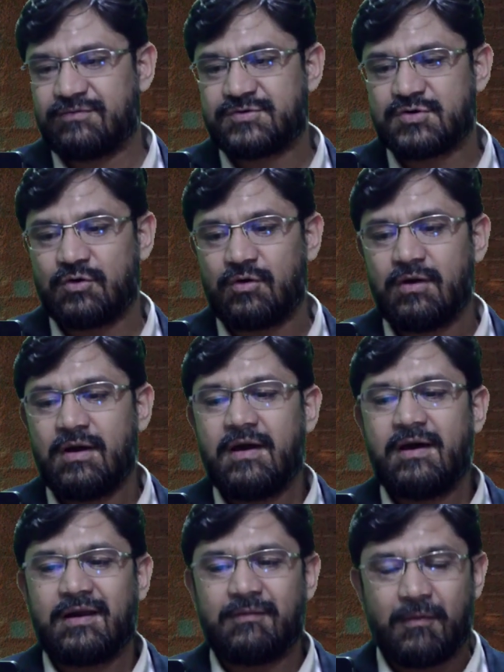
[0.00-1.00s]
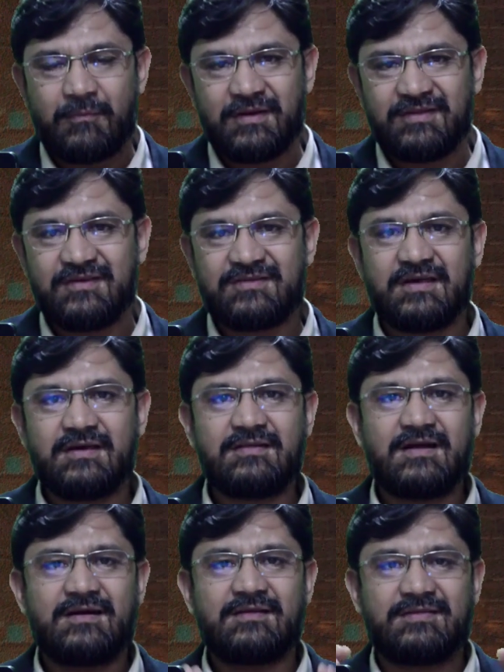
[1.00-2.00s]
So remember this thing,
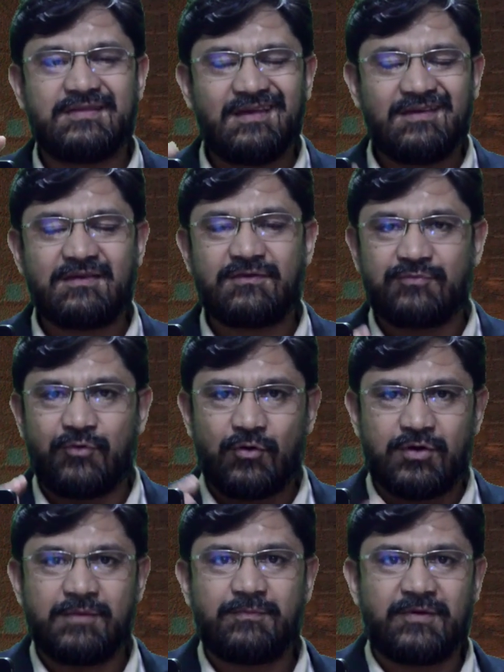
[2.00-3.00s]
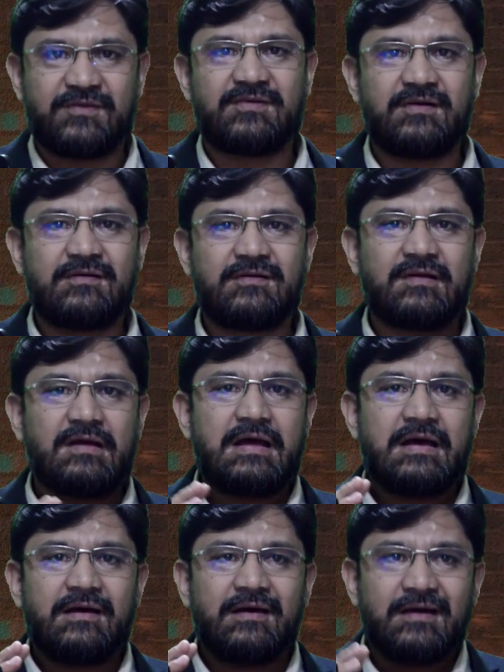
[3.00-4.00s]
that this 40%
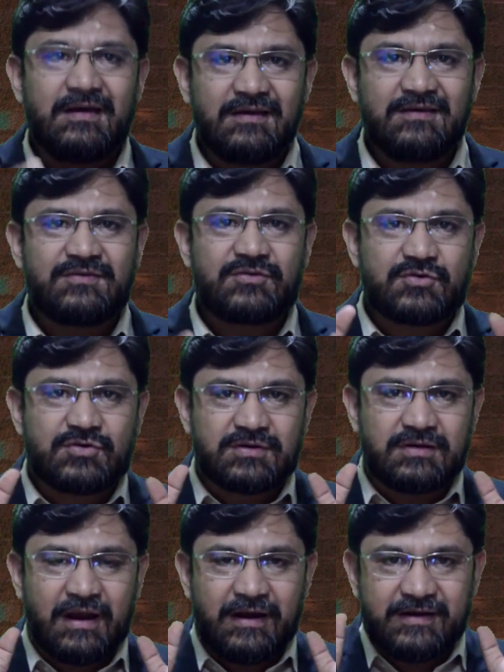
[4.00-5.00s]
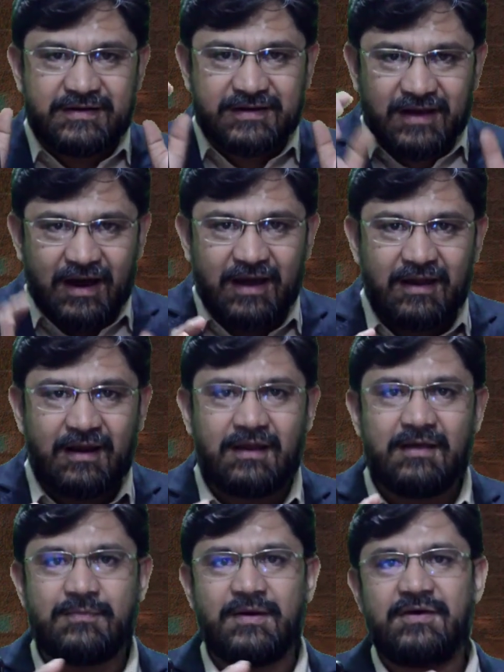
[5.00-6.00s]
is
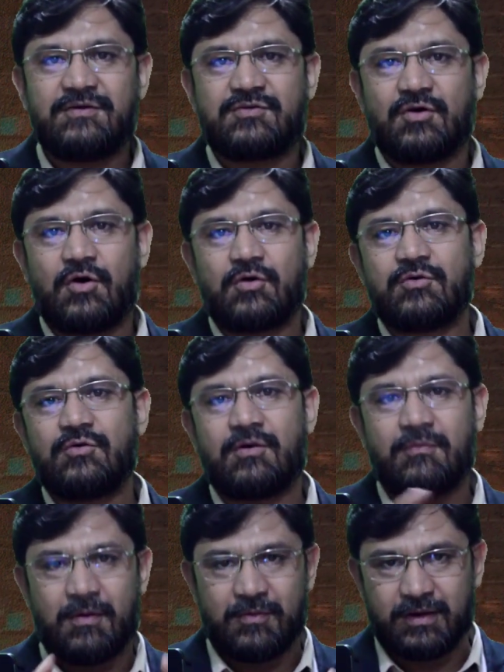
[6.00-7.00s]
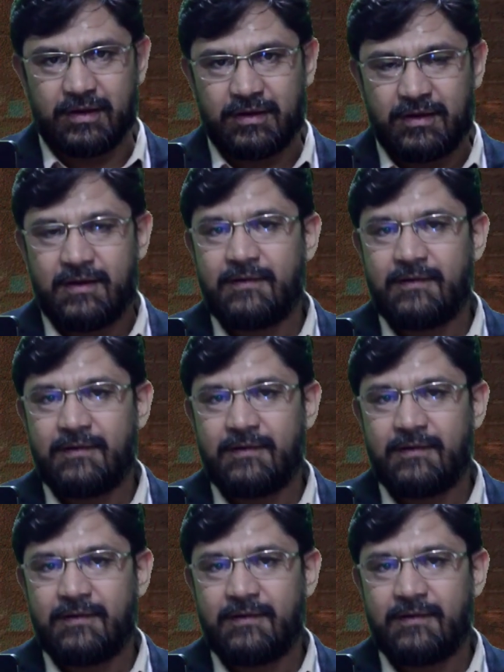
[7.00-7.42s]
entirely based on your memory.